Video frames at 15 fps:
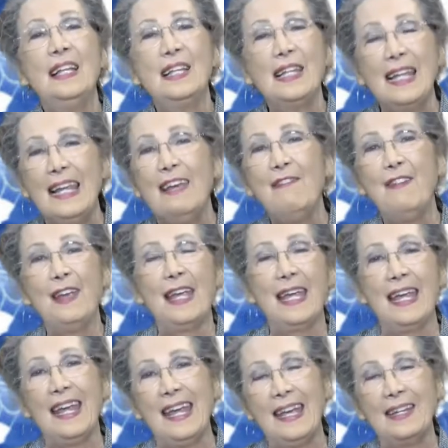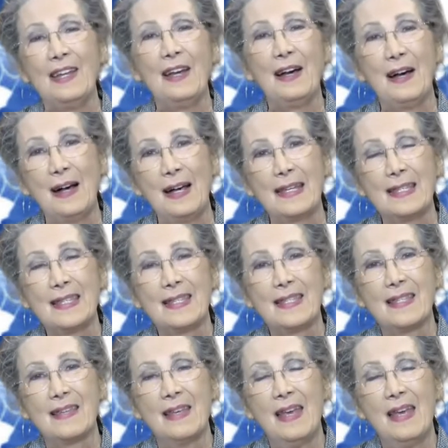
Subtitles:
living in us.